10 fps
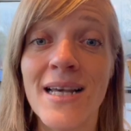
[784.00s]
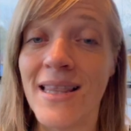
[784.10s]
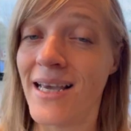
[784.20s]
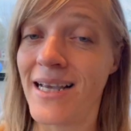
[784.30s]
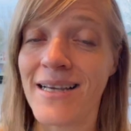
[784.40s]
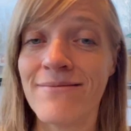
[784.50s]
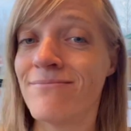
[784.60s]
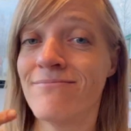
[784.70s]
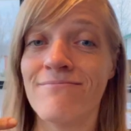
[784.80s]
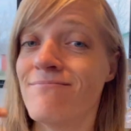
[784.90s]
like
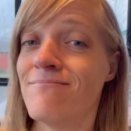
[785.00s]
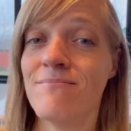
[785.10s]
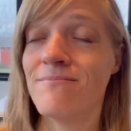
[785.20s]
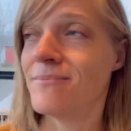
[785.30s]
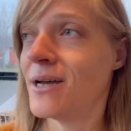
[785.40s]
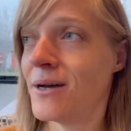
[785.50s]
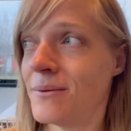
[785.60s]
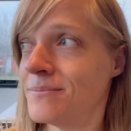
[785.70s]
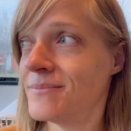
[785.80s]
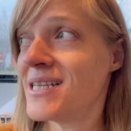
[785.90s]

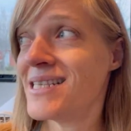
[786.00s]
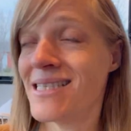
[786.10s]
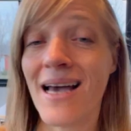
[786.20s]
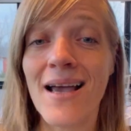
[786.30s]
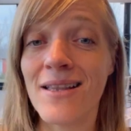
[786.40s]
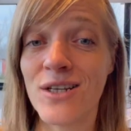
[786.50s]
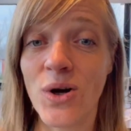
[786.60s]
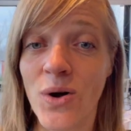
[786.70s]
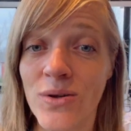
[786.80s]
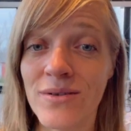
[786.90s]

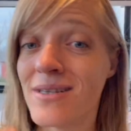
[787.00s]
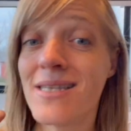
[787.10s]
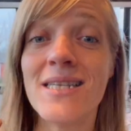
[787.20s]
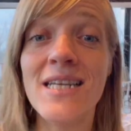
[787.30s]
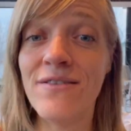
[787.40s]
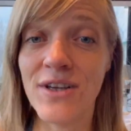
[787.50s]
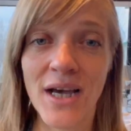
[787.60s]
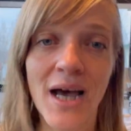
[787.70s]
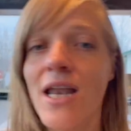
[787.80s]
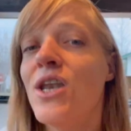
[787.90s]
xylitol,
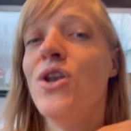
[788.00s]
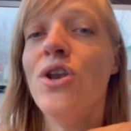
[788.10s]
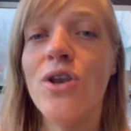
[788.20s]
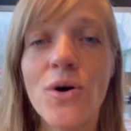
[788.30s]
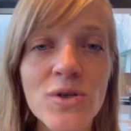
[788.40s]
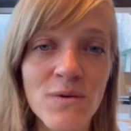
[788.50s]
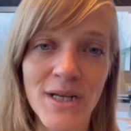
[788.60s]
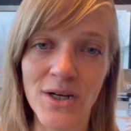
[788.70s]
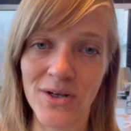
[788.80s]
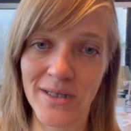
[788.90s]
stevia, no
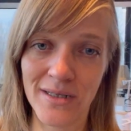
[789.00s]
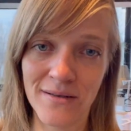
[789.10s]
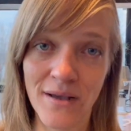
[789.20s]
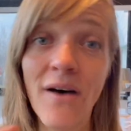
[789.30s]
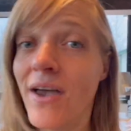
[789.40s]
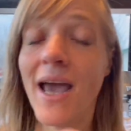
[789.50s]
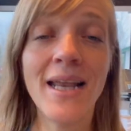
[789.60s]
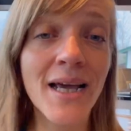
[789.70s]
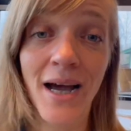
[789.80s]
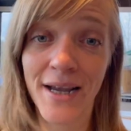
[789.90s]
sweeteners of
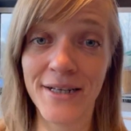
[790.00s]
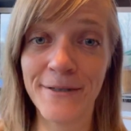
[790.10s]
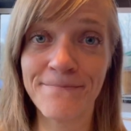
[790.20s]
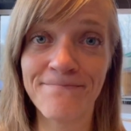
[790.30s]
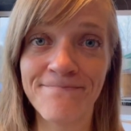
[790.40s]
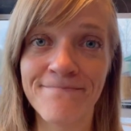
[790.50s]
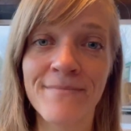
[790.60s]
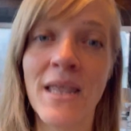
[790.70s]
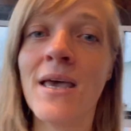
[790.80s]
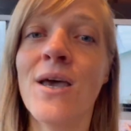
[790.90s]
any kind.
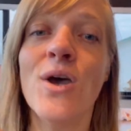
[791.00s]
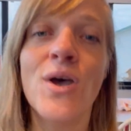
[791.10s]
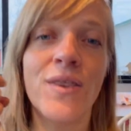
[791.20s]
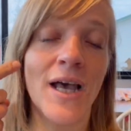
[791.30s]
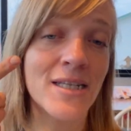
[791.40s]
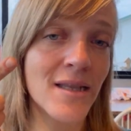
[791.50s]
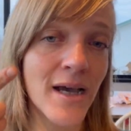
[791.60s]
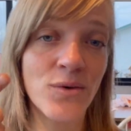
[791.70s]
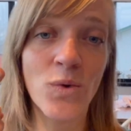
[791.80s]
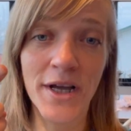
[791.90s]
That's
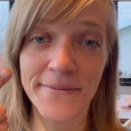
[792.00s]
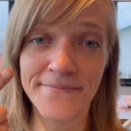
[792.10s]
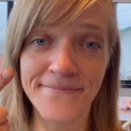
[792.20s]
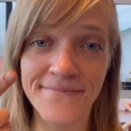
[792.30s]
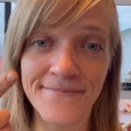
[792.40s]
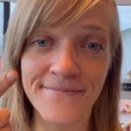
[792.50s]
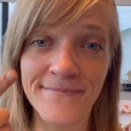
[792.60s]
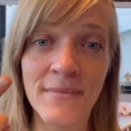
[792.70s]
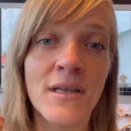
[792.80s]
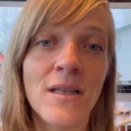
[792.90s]
line 1.
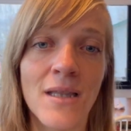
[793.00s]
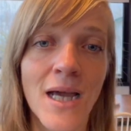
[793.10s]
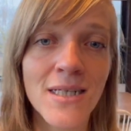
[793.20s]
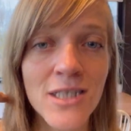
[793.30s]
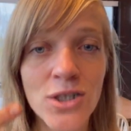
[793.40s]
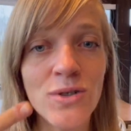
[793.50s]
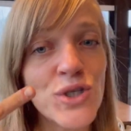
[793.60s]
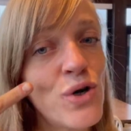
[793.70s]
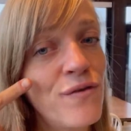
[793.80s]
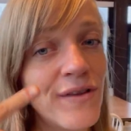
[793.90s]
Line 2 is
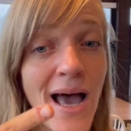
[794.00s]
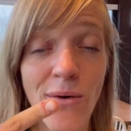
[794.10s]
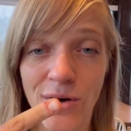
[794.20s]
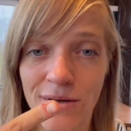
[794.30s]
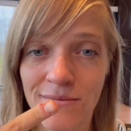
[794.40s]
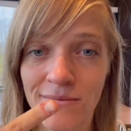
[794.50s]
no flour.